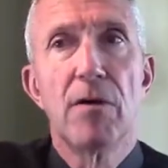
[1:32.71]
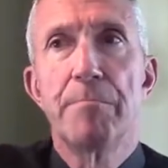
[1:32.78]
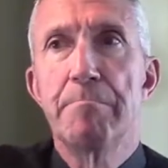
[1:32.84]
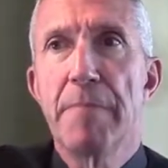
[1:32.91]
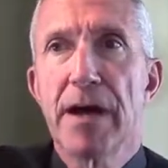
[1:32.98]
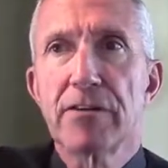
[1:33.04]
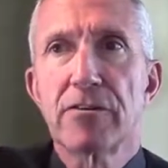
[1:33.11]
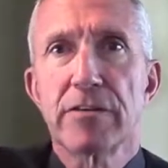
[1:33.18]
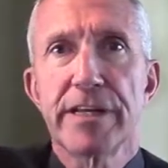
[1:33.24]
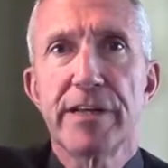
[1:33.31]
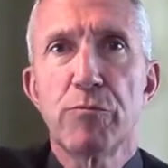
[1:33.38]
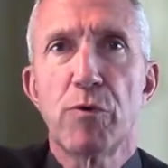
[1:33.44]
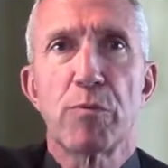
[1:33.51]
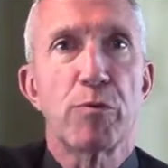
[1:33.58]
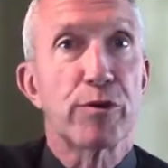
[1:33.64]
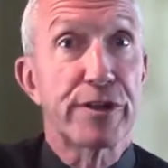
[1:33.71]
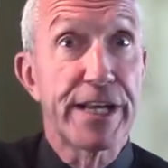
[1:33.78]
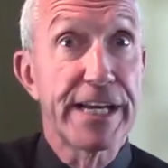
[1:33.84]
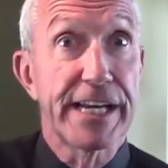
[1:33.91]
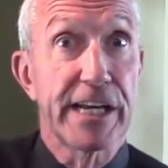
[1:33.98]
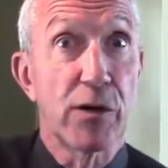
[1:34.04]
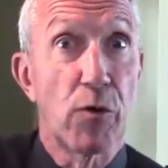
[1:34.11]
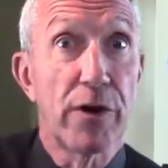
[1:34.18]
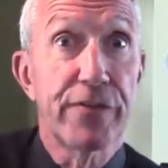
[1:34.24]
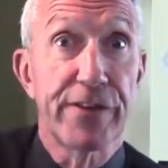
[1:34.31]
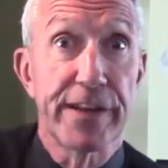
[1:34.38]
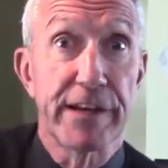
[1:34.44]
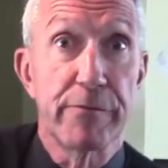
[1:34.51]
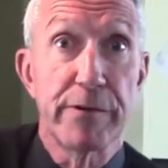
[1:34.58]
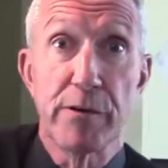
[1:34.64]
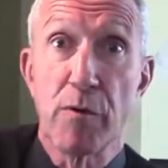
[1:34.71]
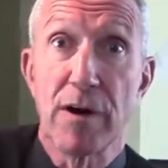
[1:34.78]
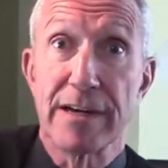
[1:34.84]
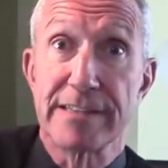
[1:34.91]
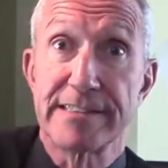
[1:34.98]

mentally, where we're thinking one thing and we want